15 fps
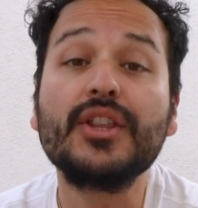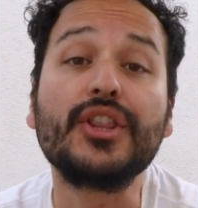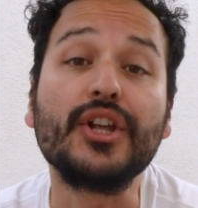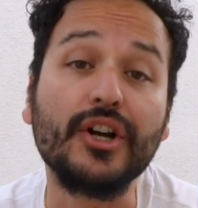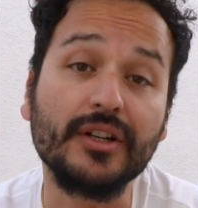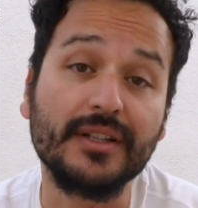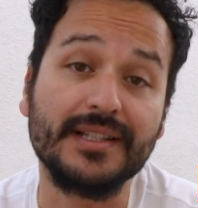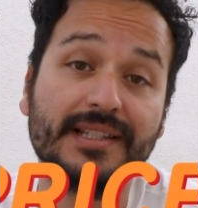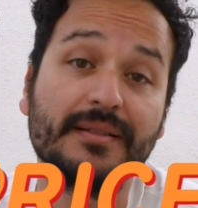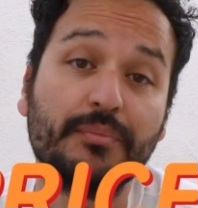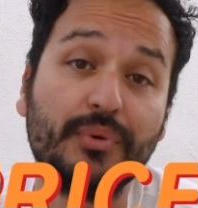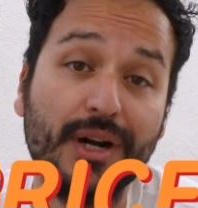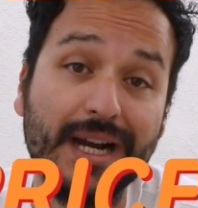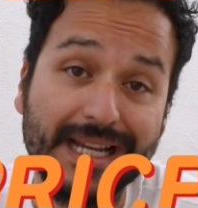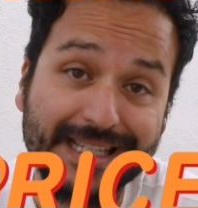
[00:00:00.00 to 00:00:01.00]
Third is the
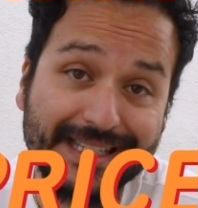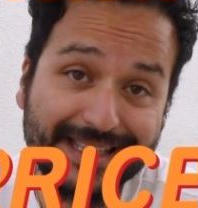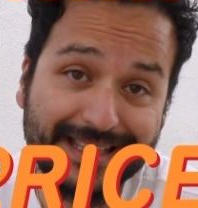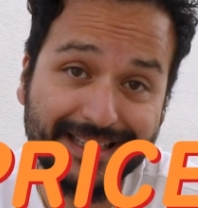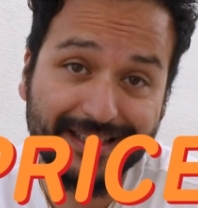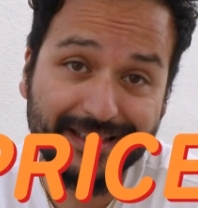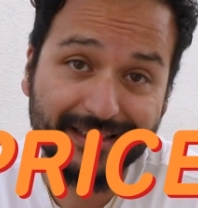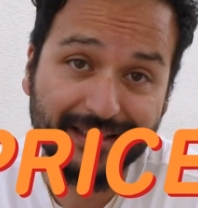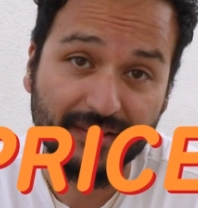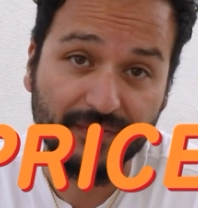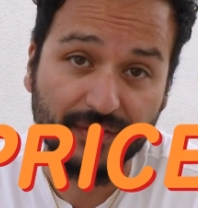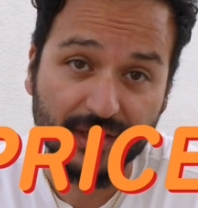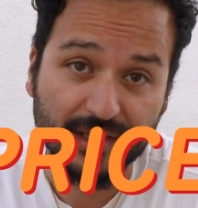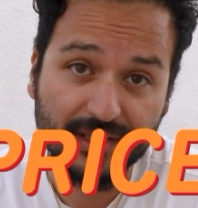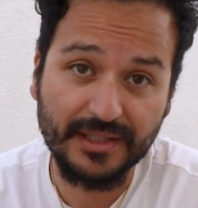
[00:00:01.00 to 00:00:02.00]
price. The
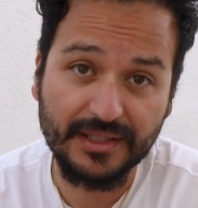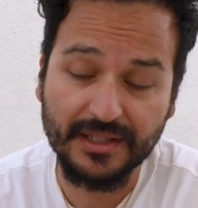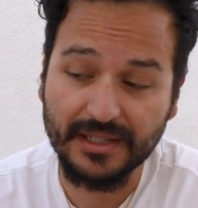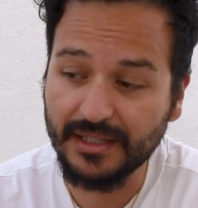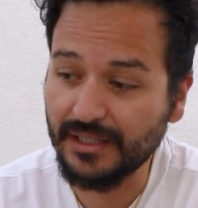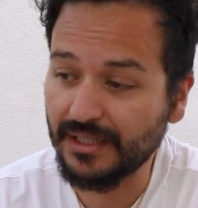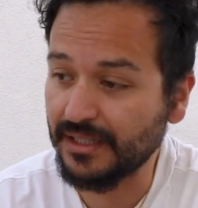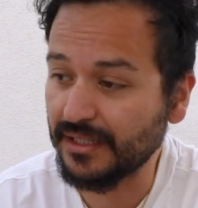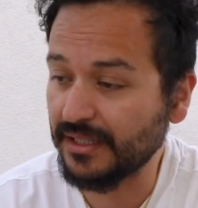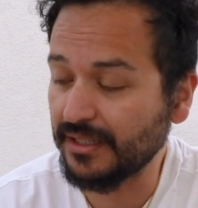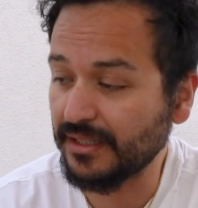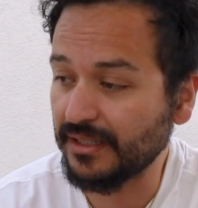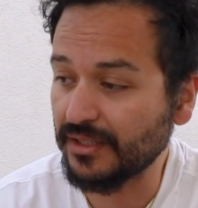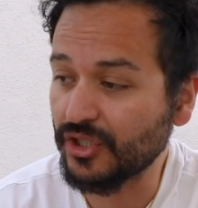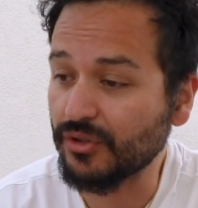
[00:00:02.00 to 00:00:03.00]
first
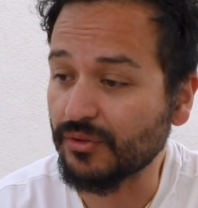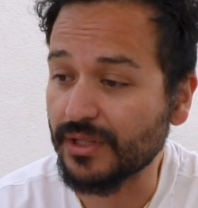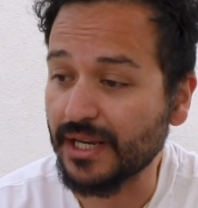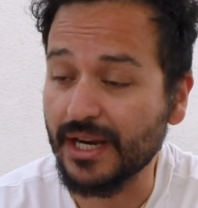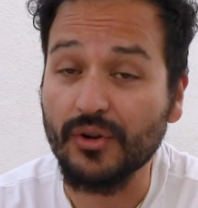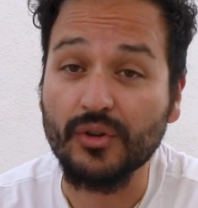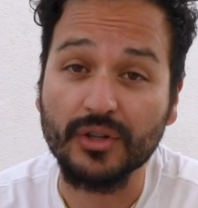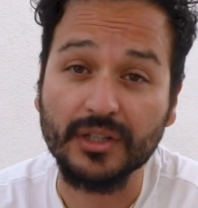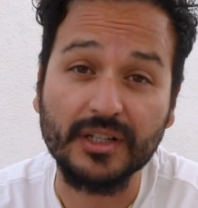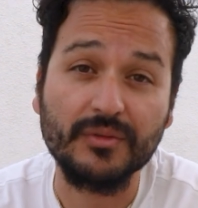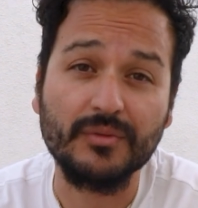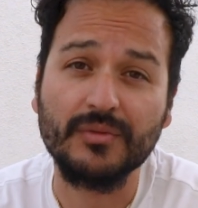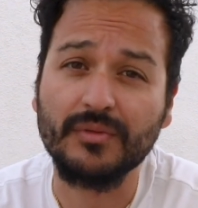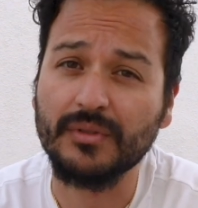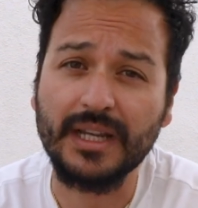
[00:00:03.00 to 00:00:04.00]
shoe that I
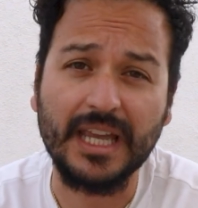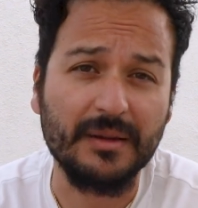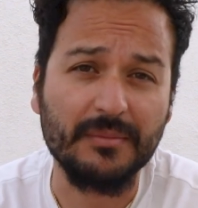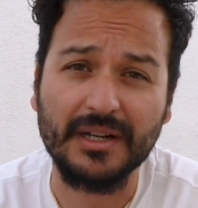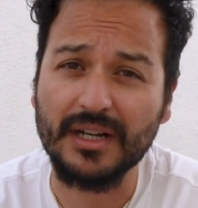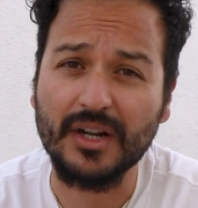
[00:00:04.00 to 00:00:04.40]
ordered came at